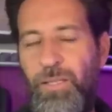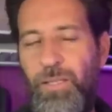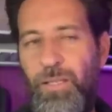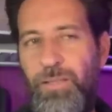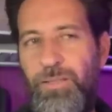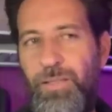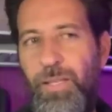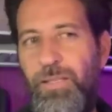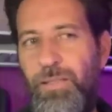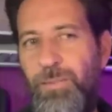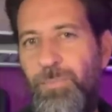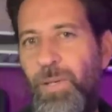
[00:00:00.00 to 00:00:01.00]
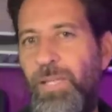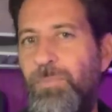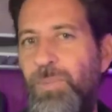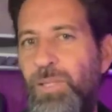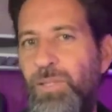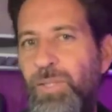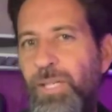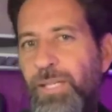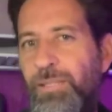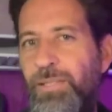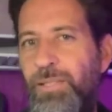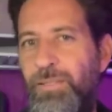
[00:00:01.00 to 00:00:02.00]
I decided it might be a good
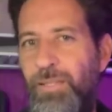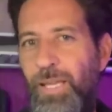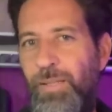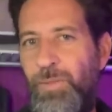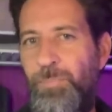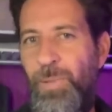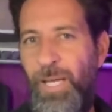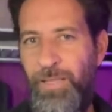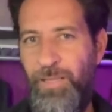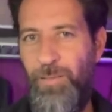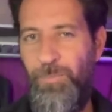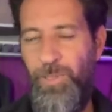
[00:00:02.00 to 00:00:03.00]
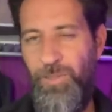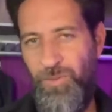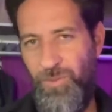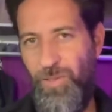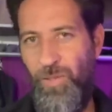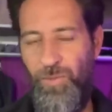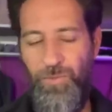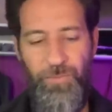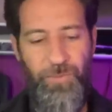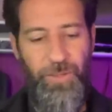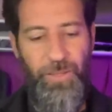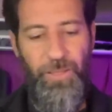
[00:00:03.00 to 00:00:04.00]
idea to have a backup
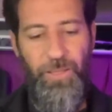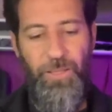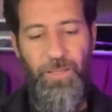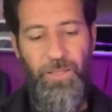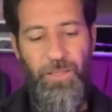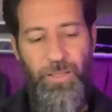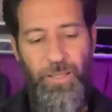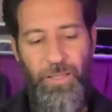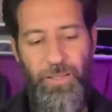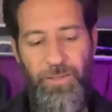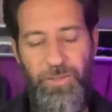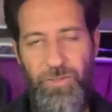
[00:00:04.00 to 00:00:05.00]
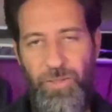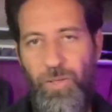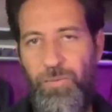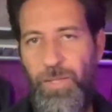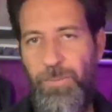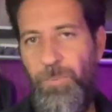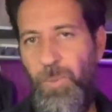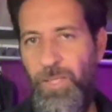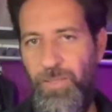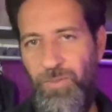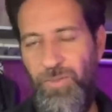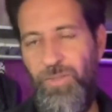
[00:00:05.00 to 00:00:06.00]
stove. And the stove I
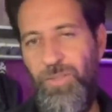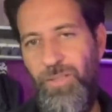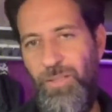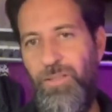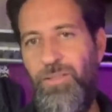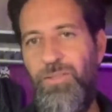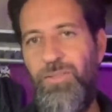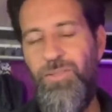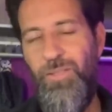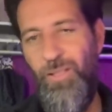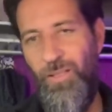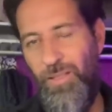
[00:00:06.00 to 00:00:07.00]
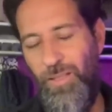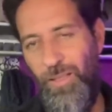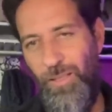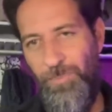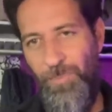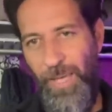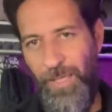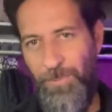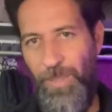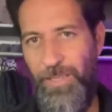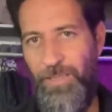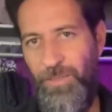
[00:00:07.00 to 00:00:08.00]
picked is a
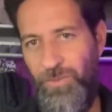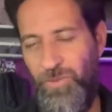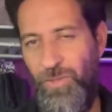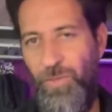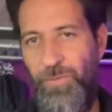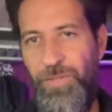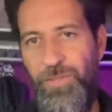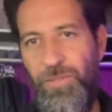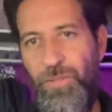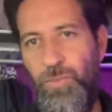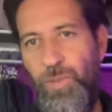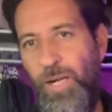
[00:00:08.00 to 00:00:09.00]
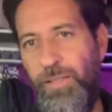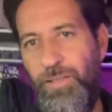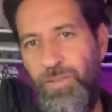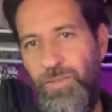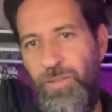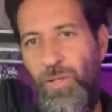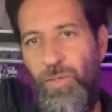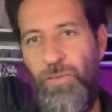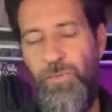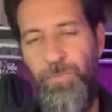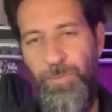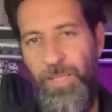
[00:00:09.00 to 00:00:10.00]
backpacking stove. This is a rocket
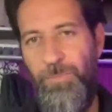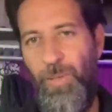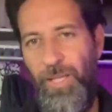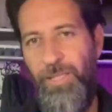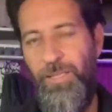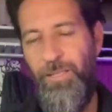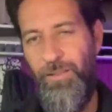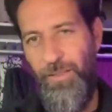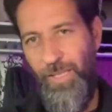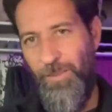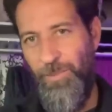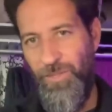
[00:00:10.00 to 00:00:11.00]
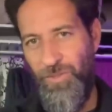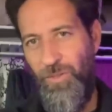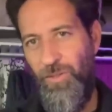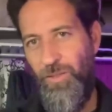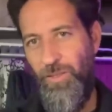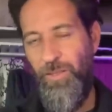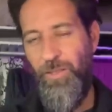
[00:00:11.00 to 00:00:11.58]
stove made by MSR.